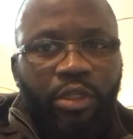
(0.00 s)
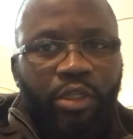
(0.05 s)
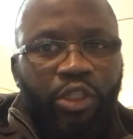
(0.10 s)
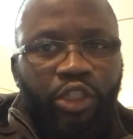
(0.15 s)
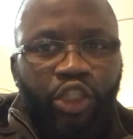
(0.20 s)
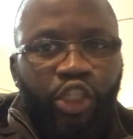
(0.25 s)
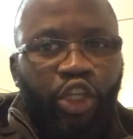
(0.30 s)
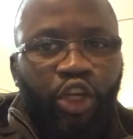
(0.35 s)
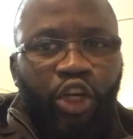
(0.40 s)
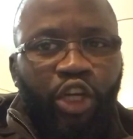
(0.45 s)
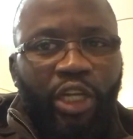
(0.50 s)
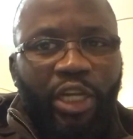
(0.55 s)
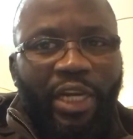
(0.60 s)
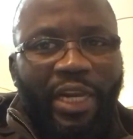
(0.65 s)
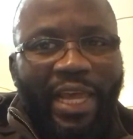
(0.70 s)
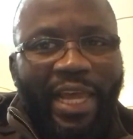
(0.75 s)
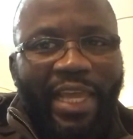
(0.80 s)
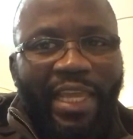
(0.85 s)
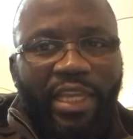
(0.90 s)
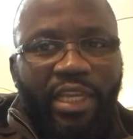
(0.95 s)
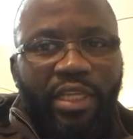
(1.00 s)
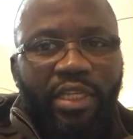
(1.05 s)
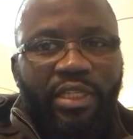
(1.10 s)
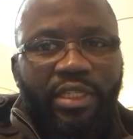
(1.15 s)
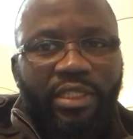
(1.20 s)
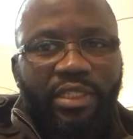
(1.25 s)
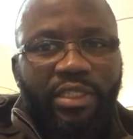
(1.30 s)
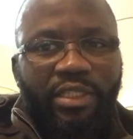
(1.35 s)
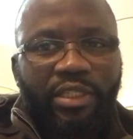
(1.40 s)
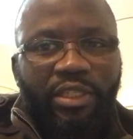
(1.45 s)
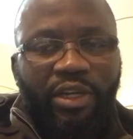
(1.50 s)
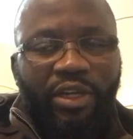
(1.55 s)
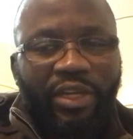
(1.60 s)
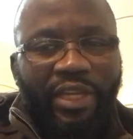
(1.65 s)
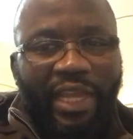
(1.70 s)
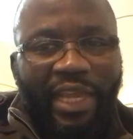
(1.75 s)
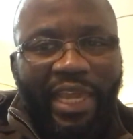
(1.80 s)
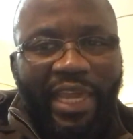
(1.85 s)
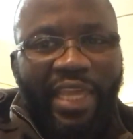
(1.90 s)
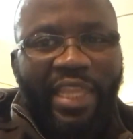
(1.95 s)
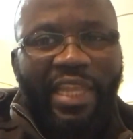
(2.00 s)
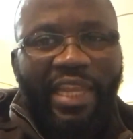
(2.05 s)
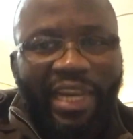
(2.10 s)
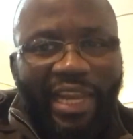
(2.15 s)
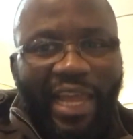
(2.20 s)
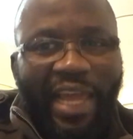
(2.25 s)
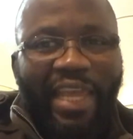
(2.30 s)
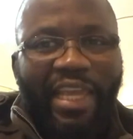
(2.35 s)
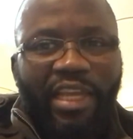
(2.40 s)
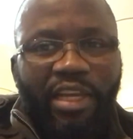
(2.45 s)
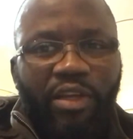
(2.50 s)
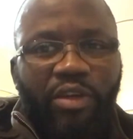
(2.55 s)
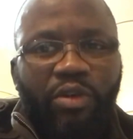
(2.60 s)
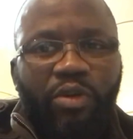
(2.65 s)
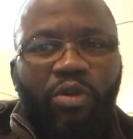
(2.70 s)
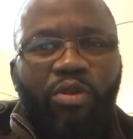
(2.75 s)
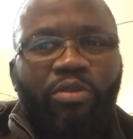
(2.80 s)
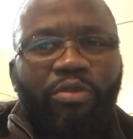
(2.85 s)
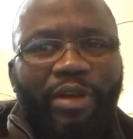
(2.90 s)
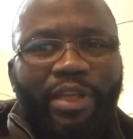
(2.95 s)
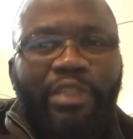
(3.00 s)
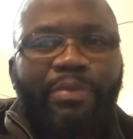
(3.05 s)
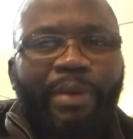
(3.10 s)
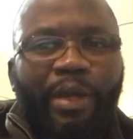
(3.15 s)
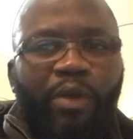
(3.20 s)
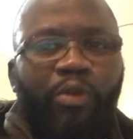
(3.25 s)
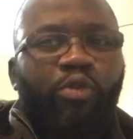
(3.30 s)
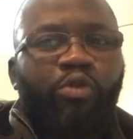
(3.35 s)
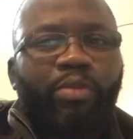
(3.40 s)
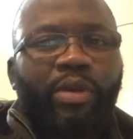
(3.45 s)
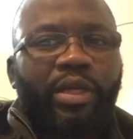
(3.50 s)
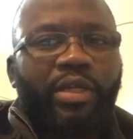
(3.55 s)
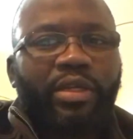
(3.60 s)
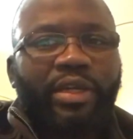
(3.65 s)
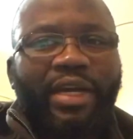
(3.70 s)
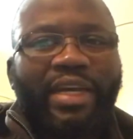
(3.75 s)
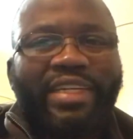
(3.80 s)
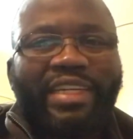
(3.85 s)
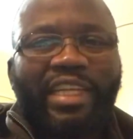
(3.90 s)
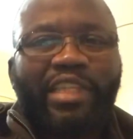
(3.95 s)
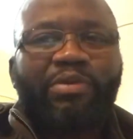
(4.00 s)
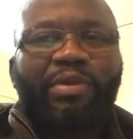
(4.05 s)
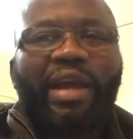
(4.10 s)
you're not gonna either like or respect Uber. And that's why